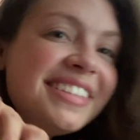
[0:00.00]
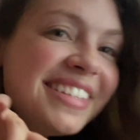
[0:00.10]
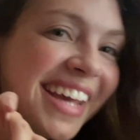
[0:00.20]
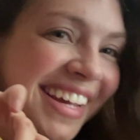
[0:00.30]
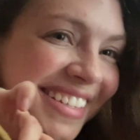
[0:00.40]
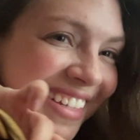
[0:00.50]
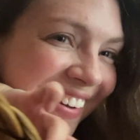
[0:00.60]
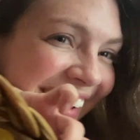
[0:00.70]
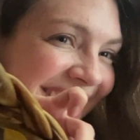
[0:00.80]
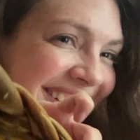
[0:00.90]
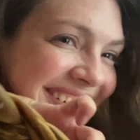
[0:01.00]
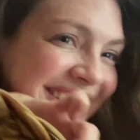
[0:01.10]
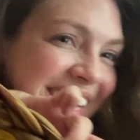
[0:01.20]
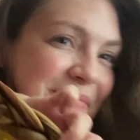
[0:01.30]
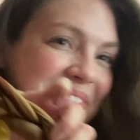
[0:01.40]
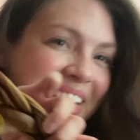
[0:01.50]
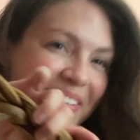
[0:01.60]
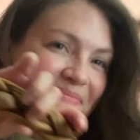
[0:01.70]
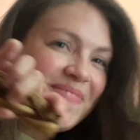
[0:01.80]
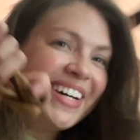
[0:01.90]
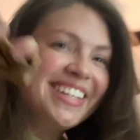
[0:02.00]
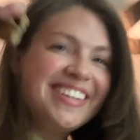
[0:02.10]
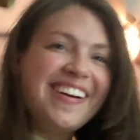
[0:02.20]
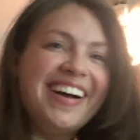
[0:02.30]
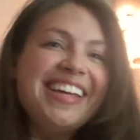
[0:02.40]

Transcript: Daisy got a little something, but not